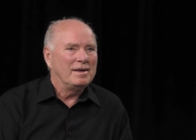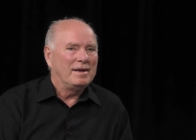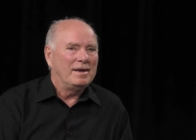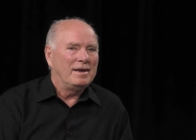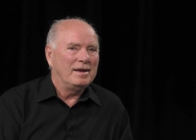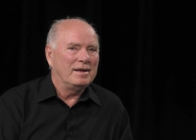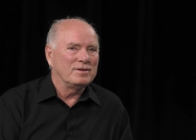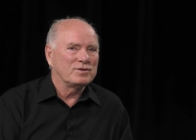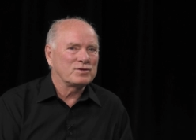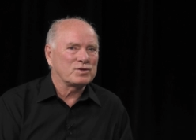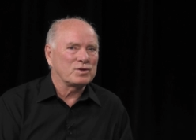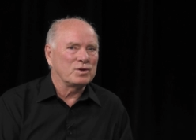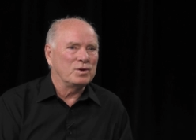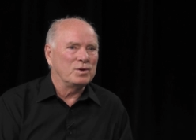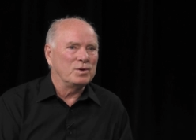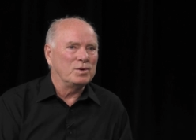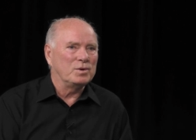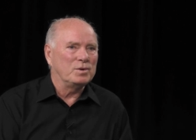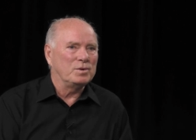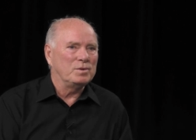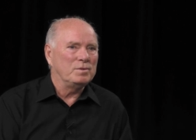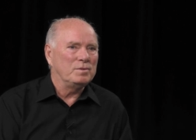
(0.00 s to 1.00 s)
And
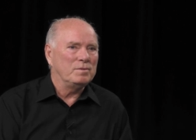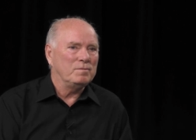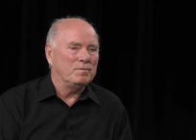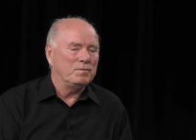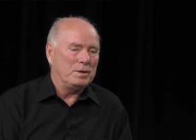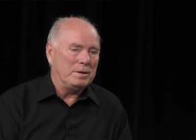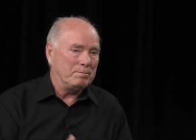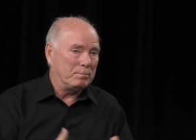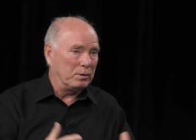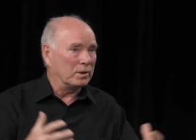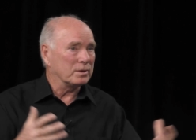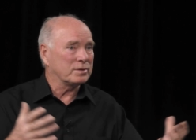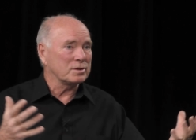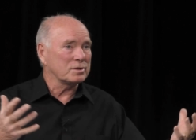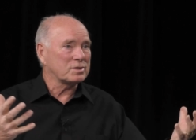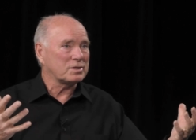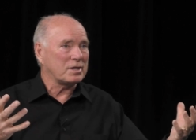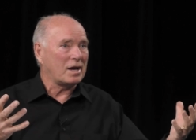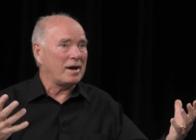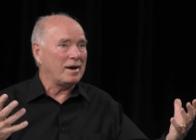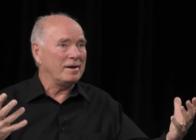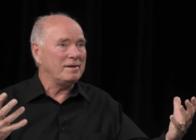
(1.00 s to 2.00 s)
so we built a
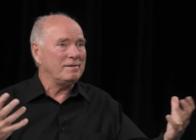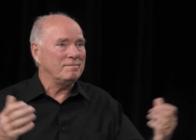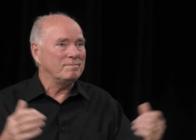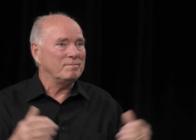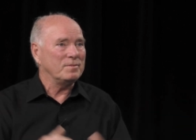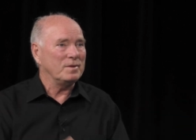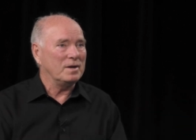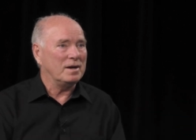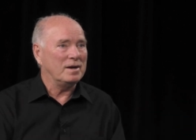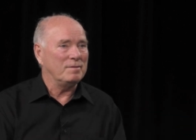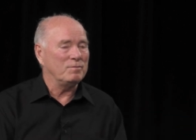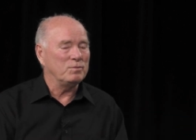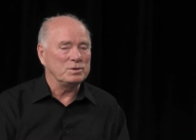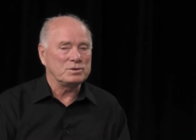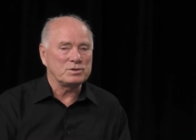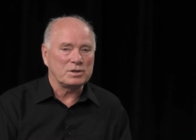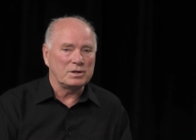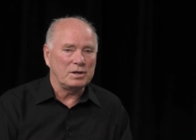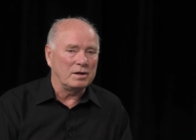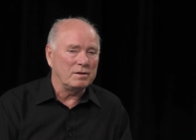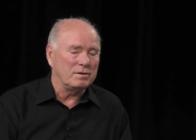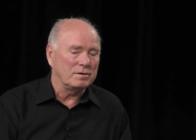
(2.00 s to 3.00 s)
sign, um,
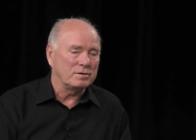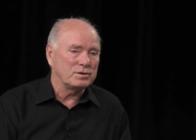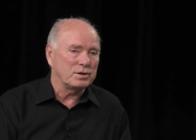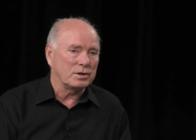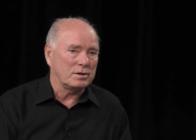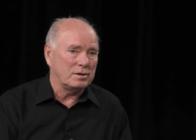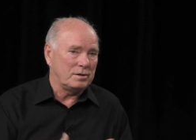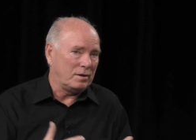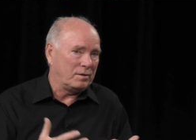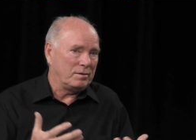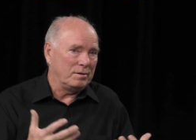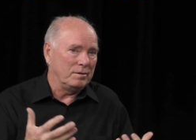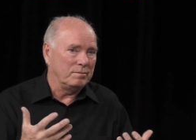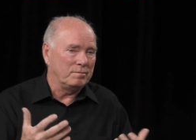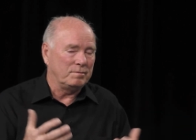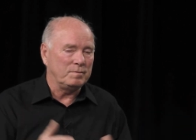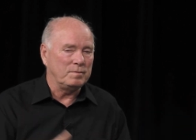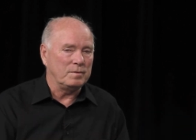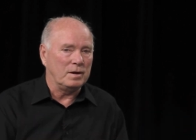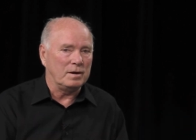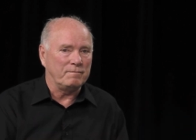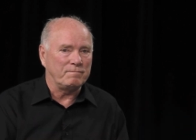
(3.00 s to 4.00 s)
which another took
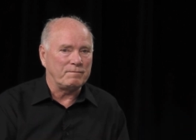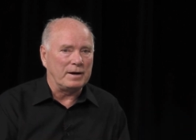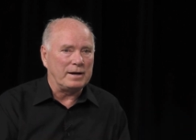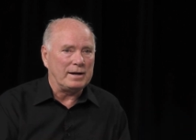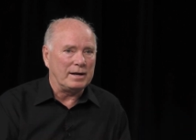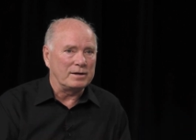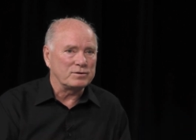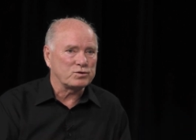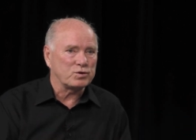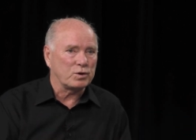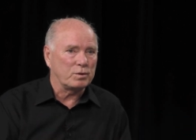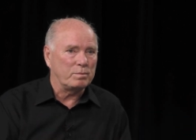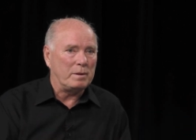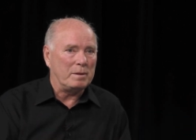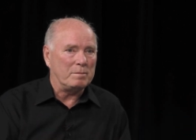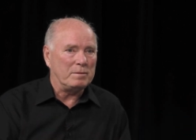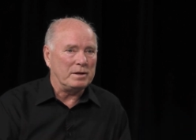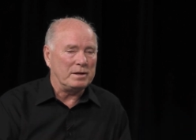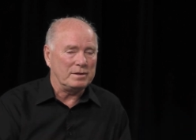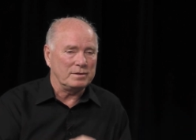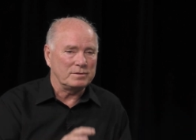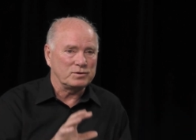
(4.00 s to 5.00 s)
another uh, financial
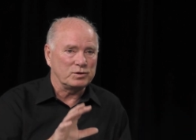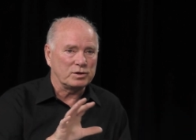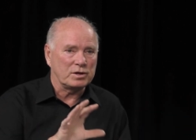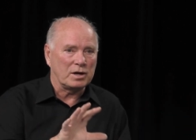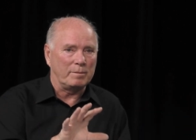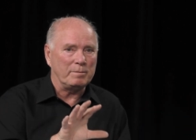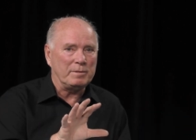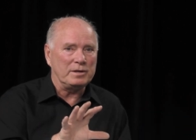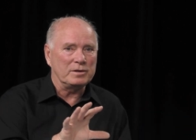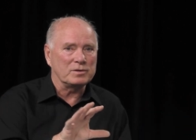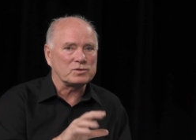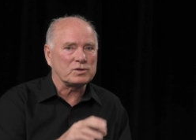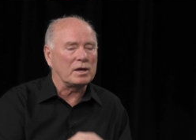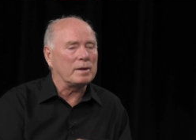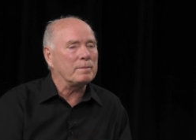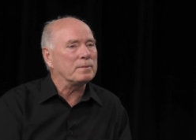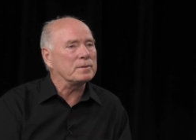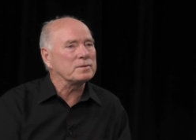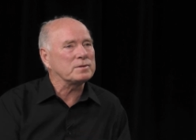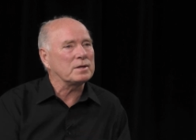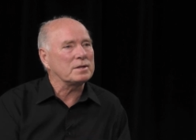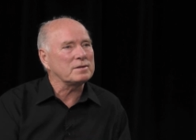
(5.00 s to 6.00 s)
commitment. As you come into
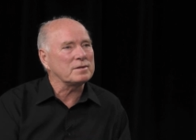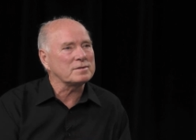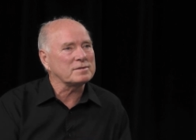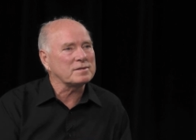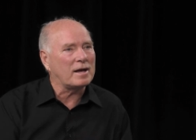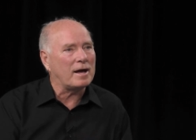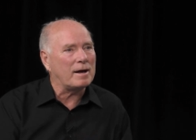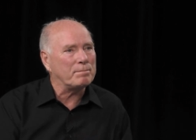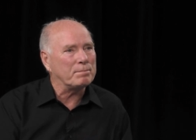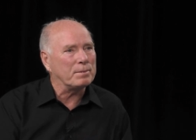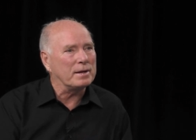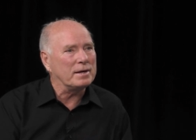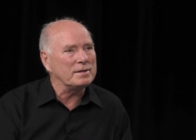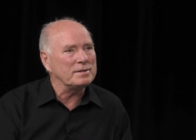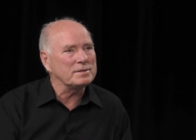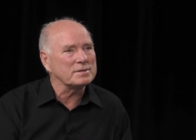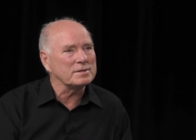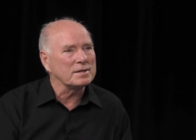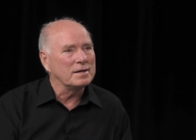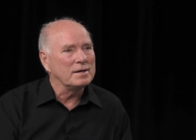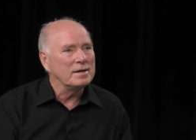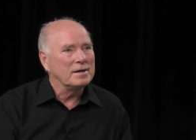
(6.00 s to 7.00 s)
Staples at the
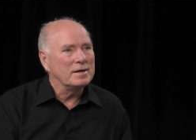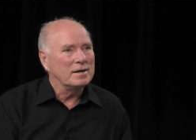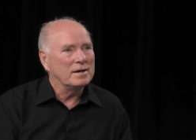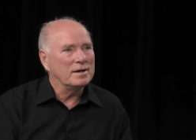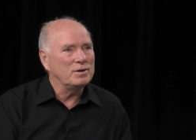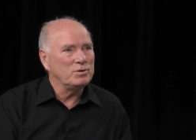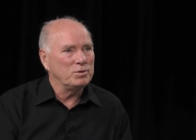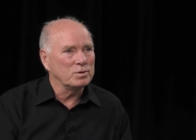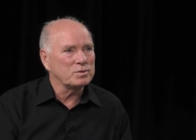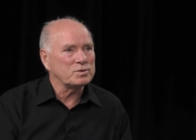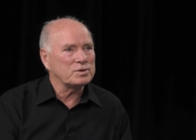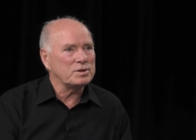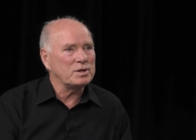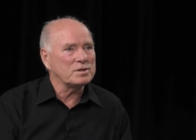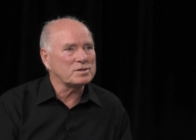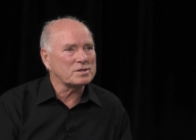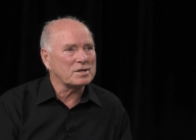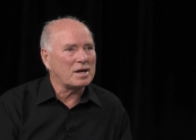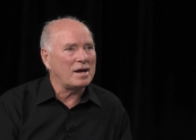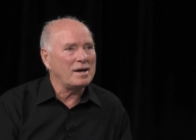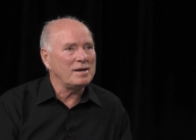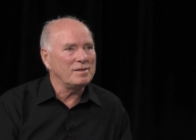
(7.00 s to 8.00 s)
stoplights, uh, you'll see a
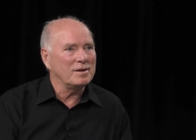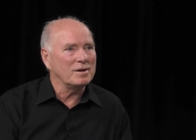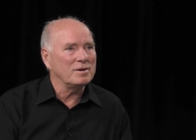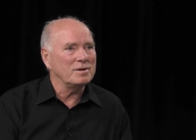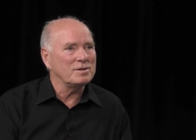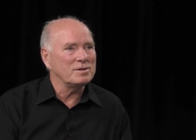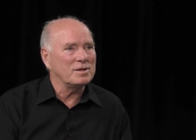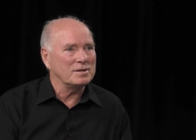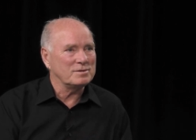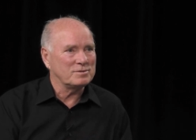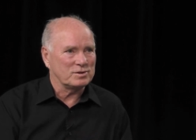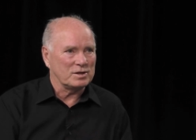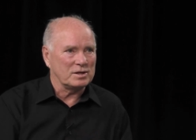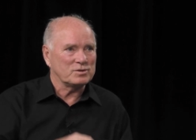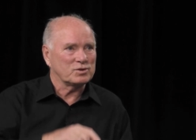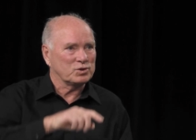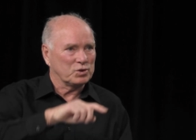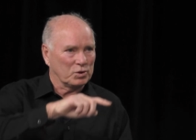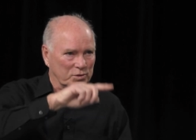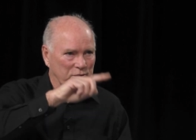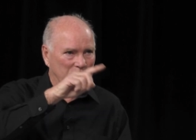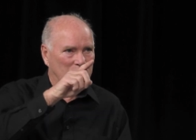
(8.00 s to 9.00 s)
sign there that
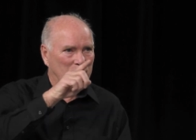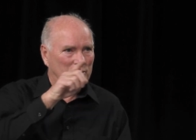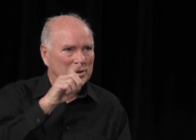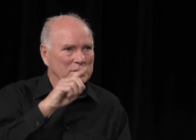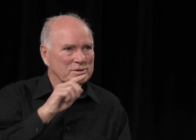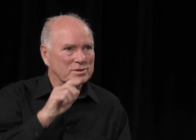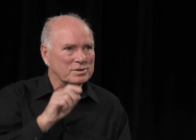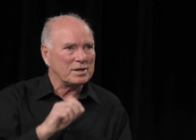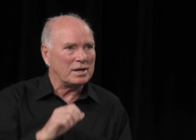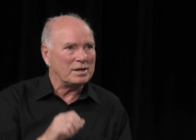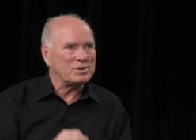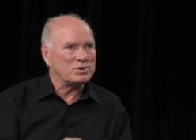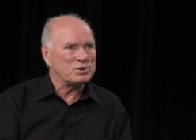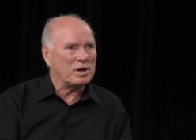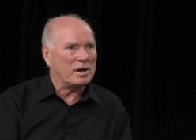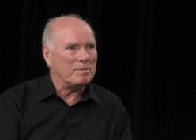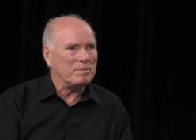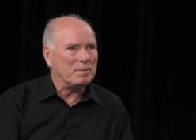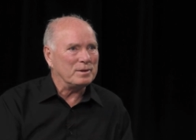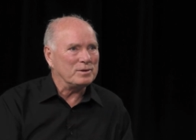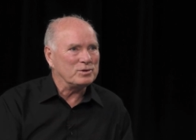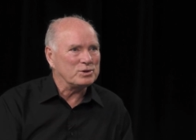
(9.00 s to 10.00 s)
says 31 state
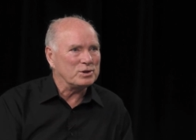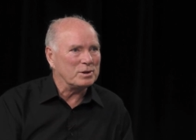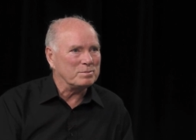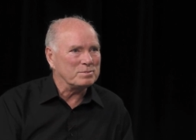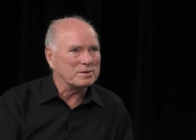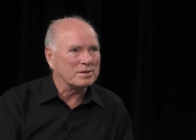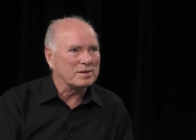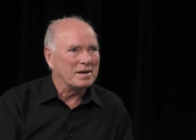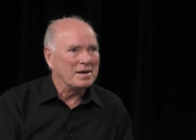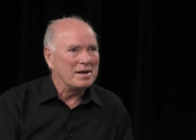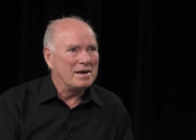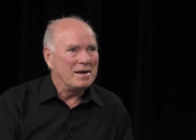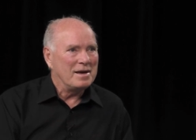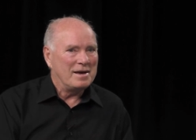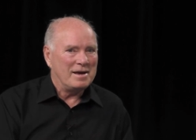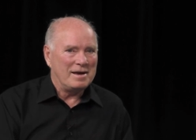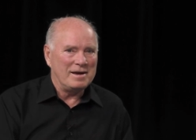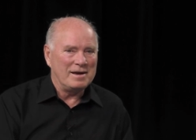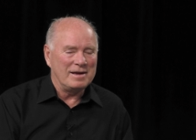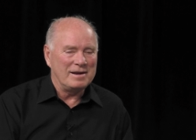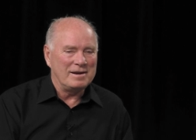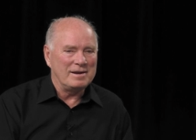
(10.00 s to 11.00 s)
championships,
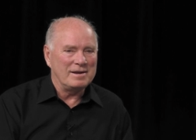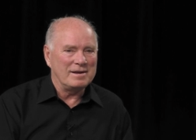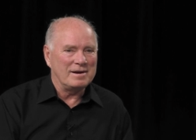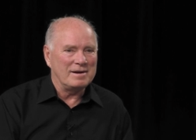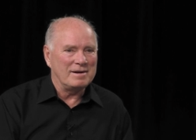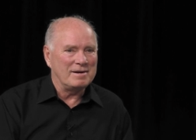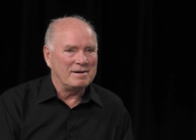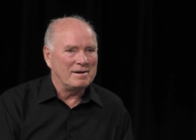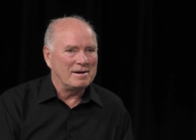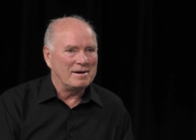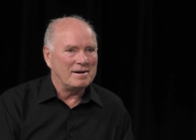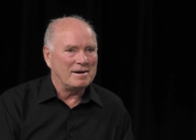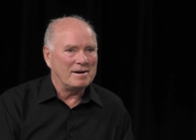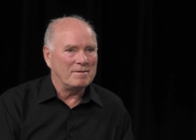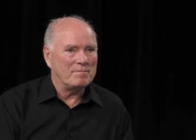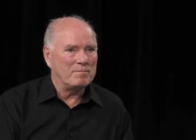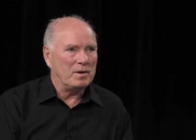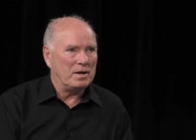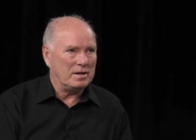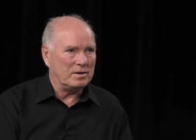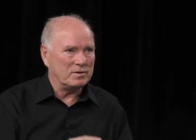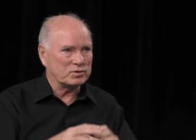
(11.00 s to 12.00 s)
and uh,
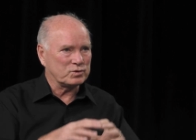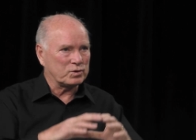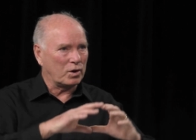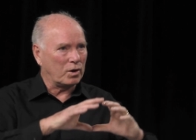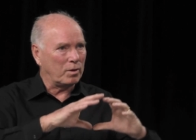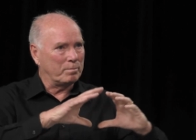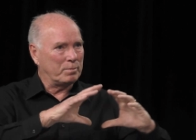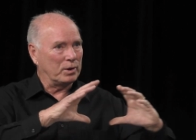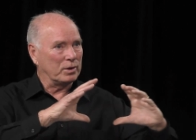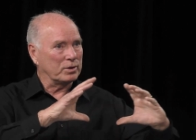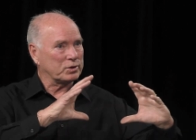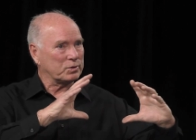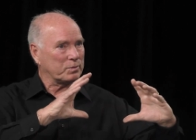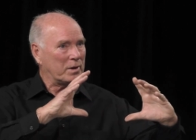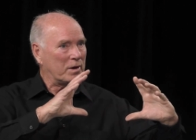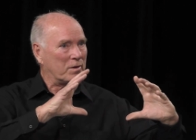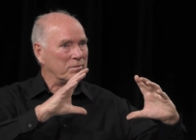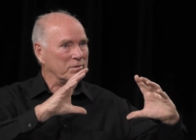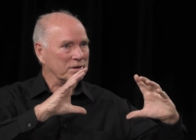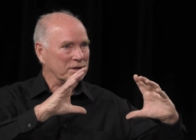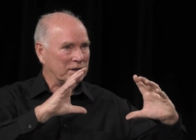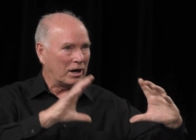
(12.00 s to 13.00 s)
um, and it's all built
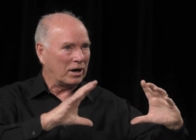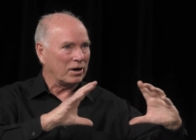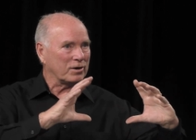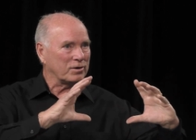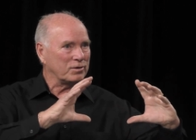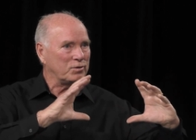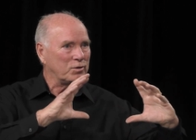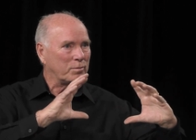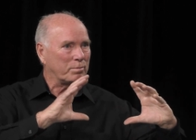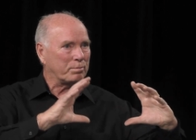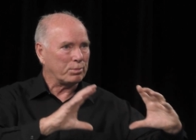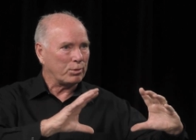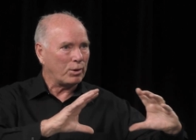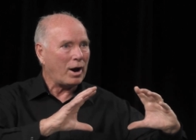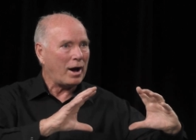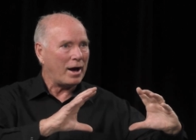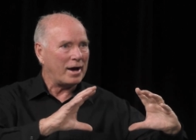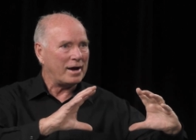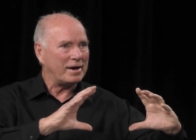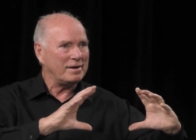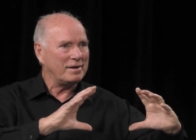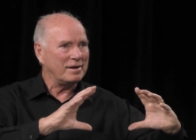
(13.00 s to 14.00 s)
around cardinal
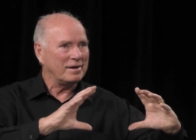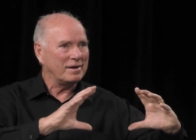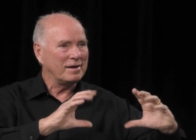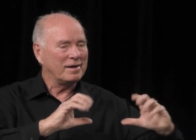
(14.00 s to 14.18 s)
pride.